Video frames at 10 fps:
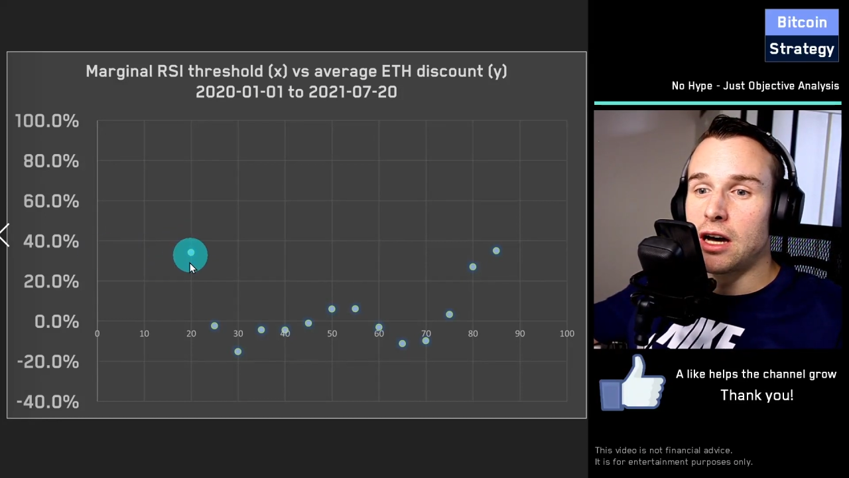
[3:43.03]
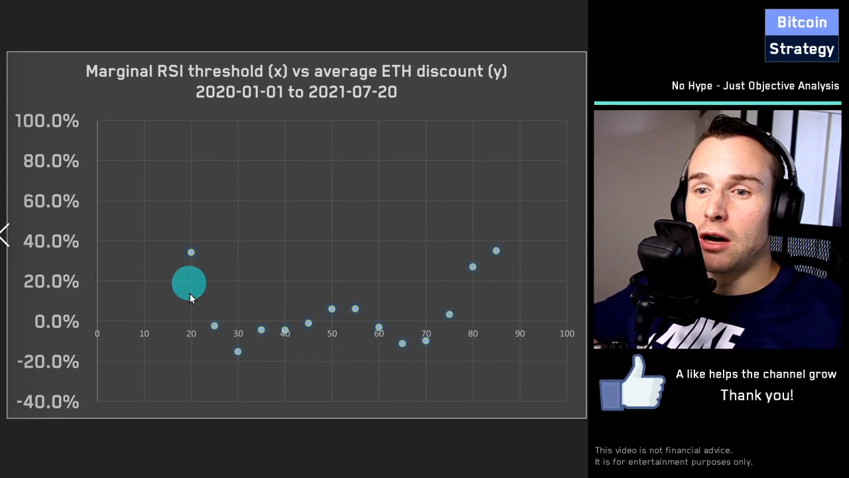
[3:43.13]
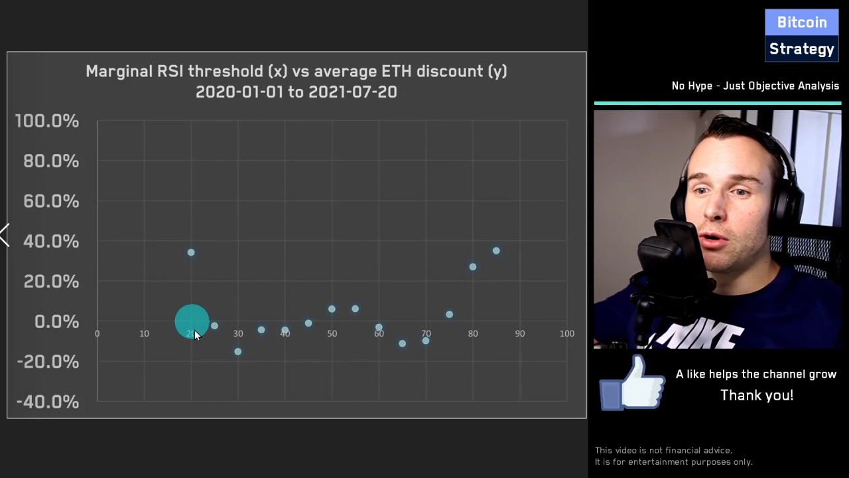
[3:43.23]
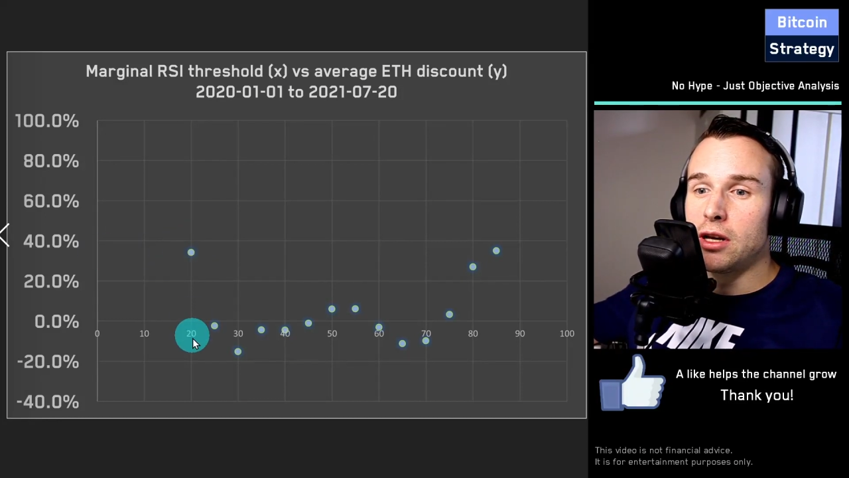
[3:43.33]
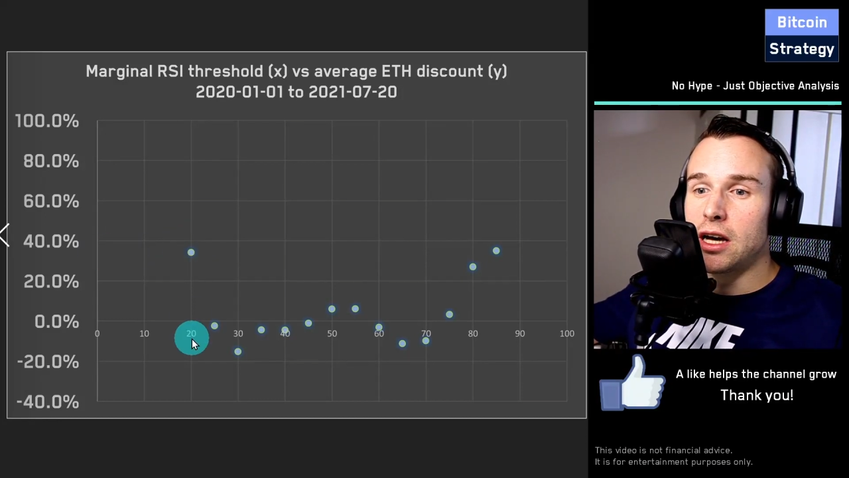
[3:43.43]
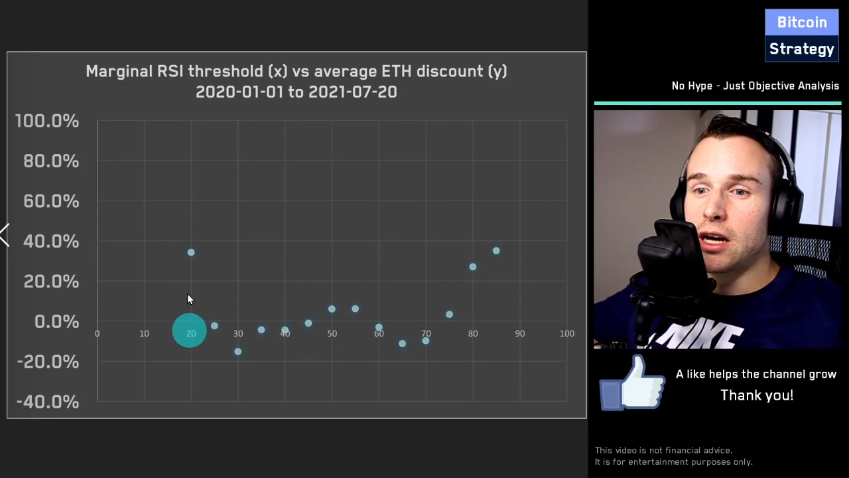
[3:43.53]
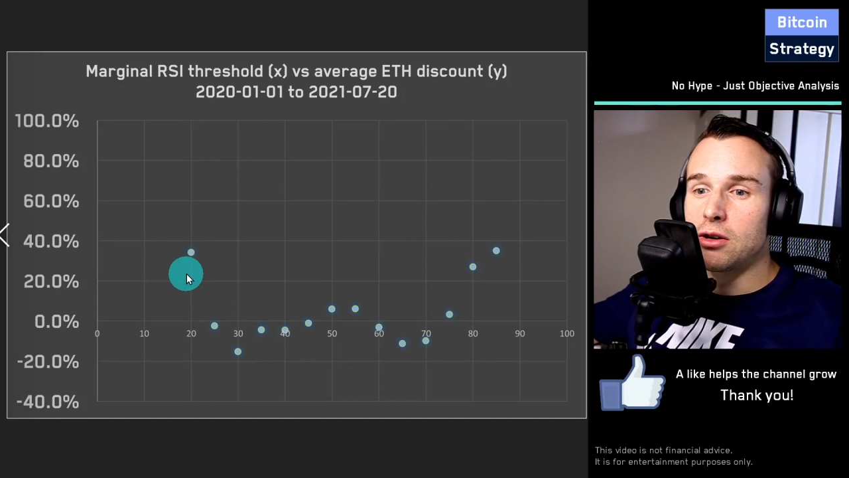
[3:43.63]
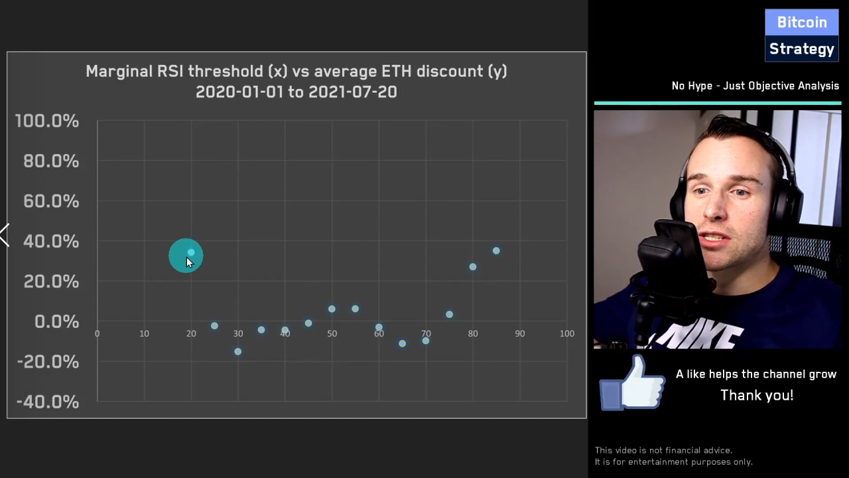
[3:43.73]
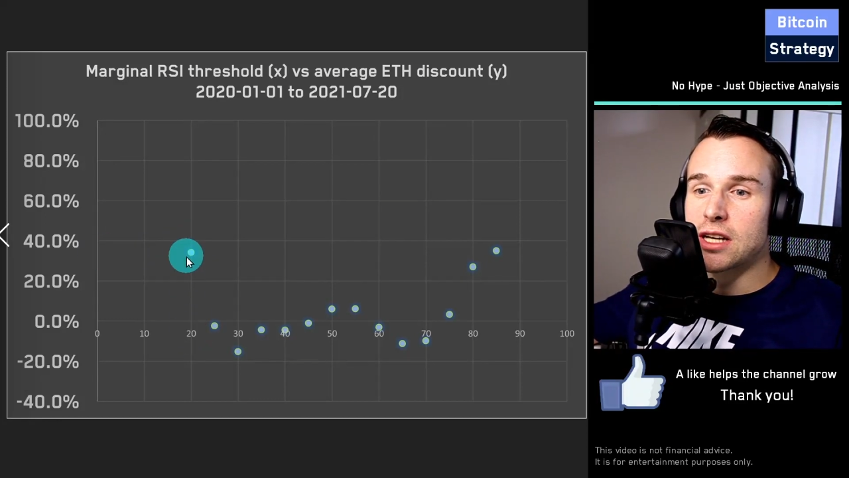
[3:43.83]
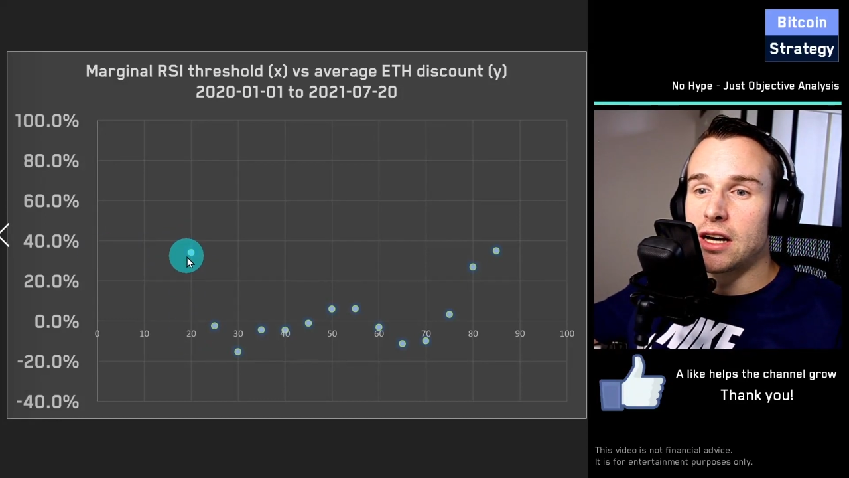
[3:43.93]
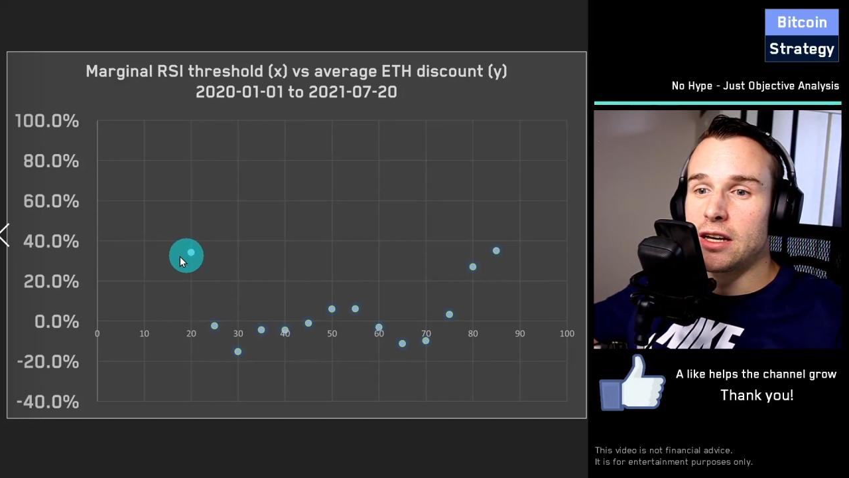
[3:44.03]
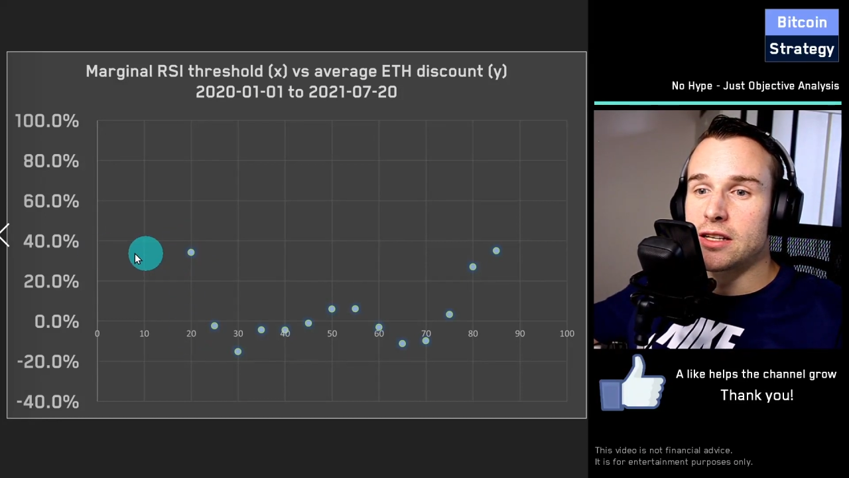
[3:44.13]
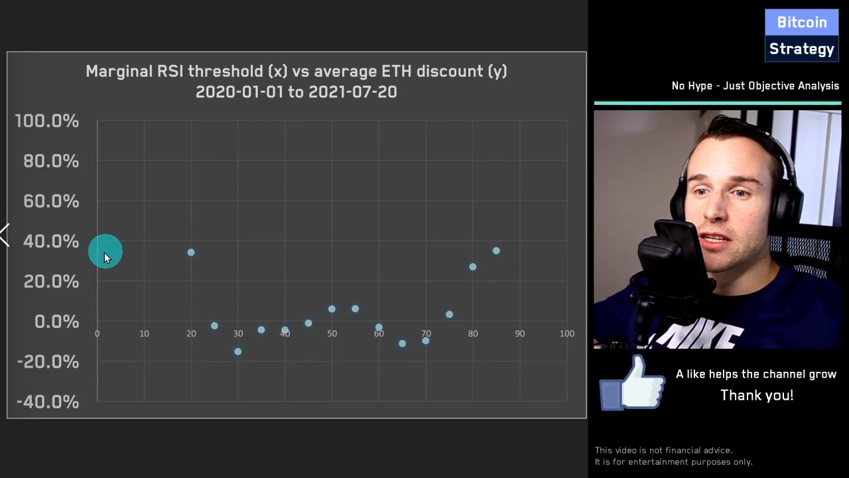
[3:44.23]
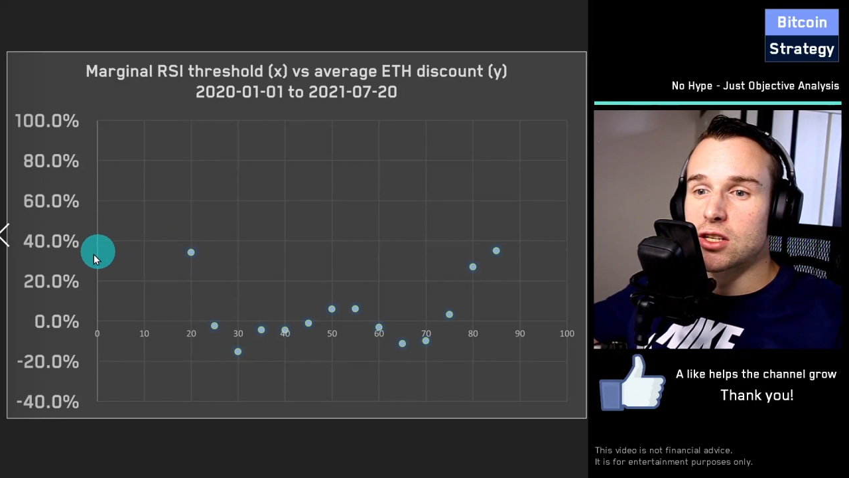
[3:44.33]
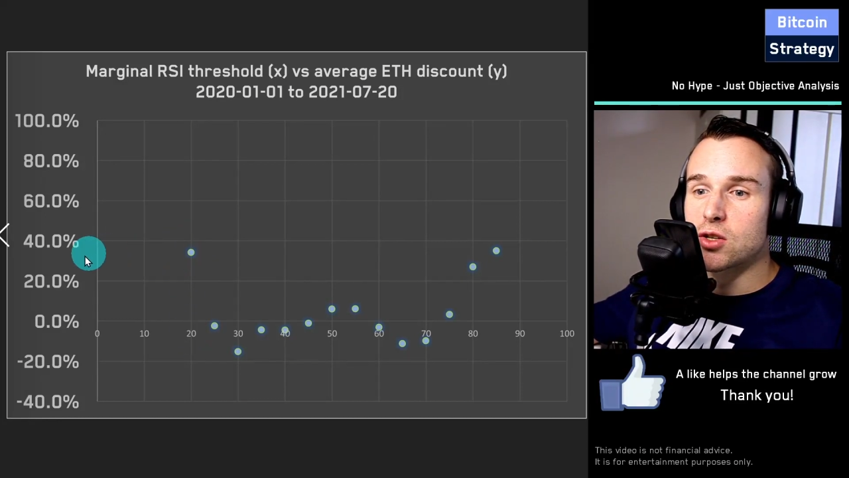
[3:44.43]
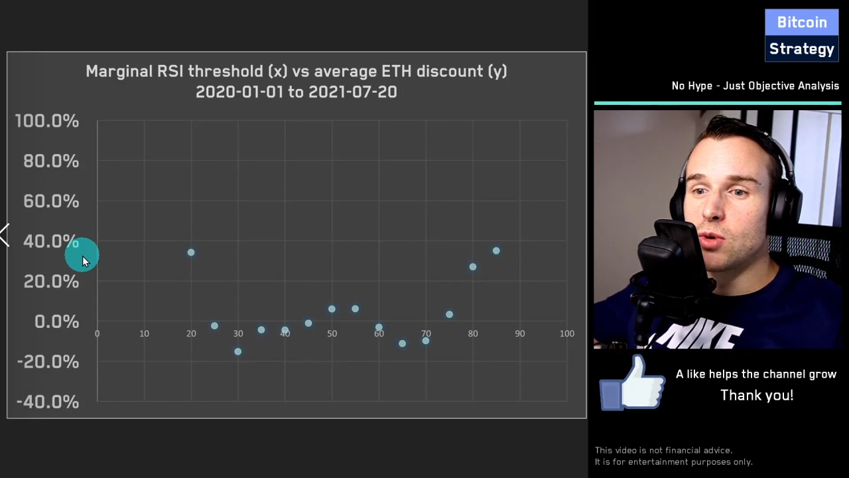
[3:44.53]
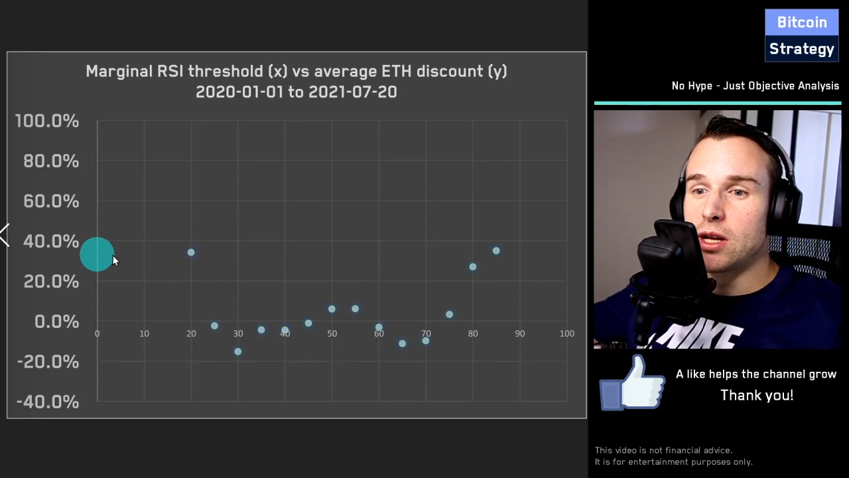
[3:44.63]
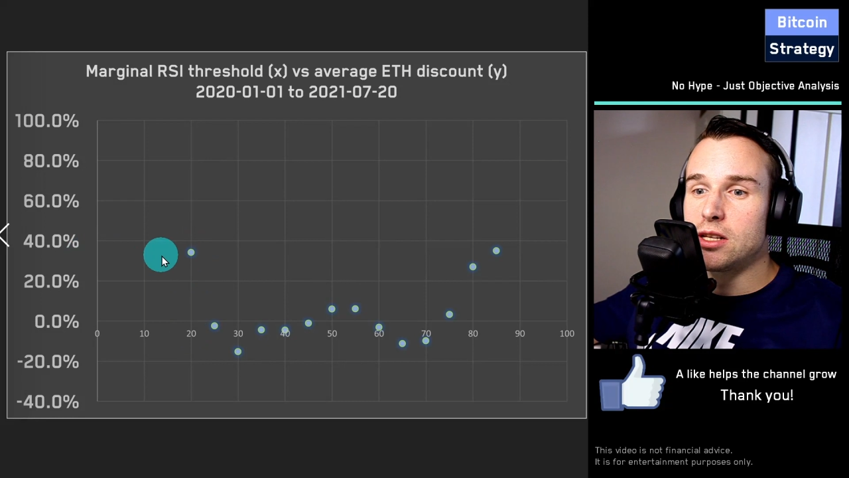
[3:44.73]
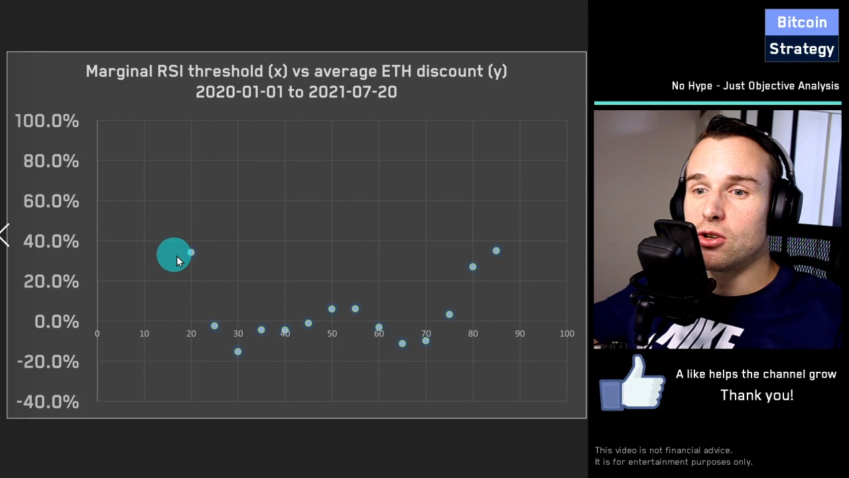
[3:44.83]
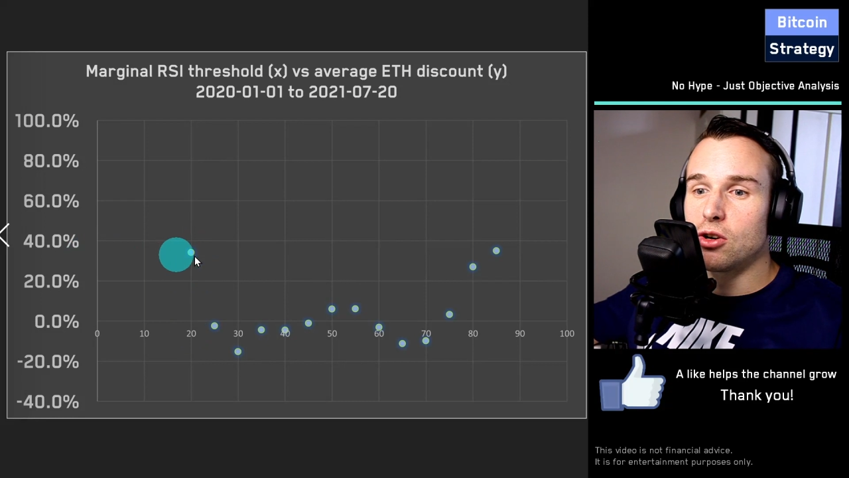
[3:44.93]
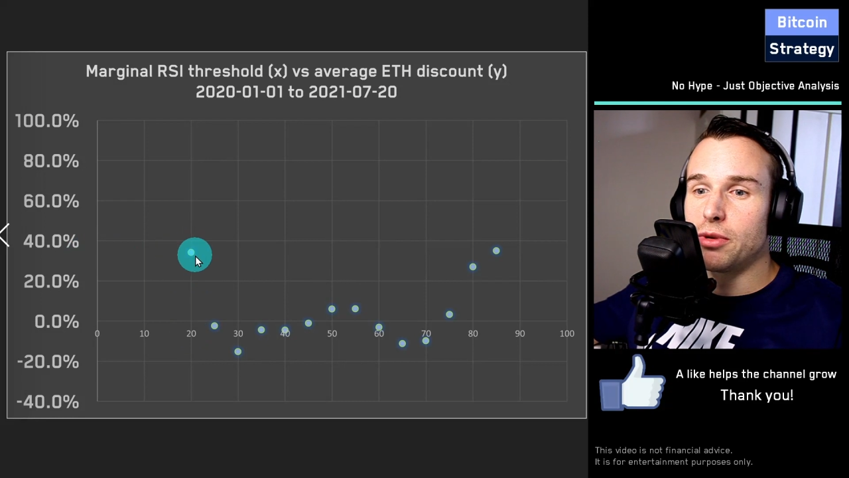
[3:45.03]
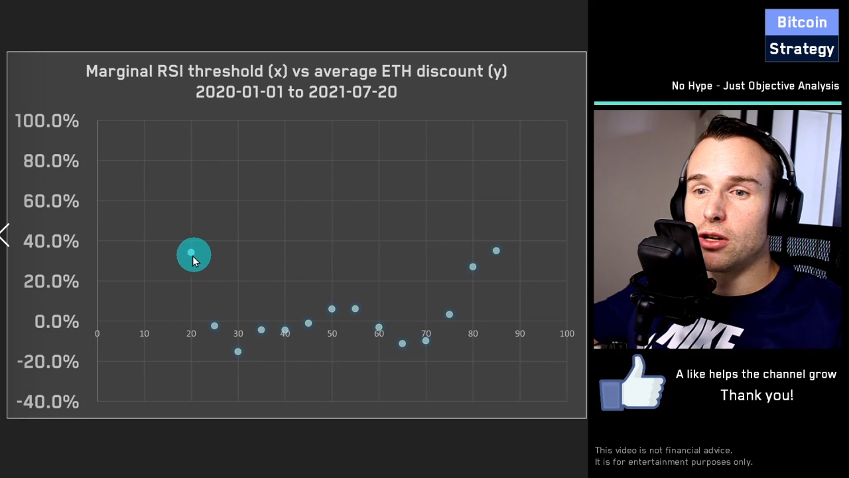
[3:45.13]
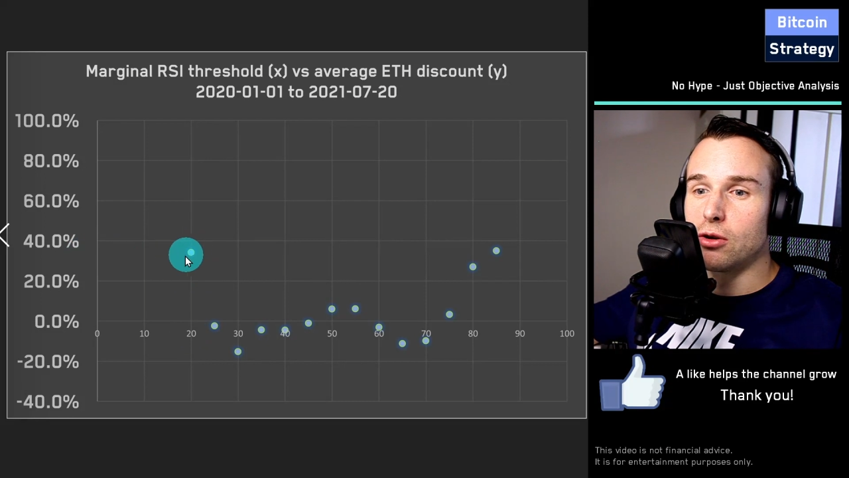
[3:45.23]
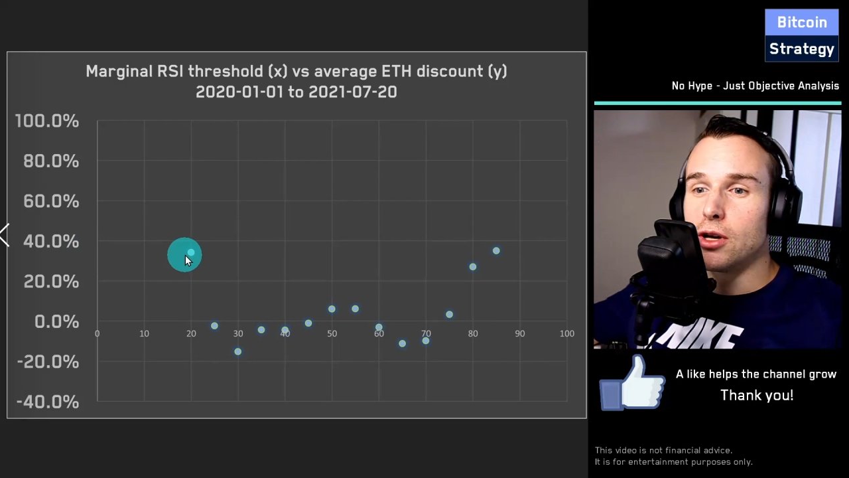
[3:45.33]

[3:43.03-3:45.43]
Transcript: hourly RSI is at 20 or below.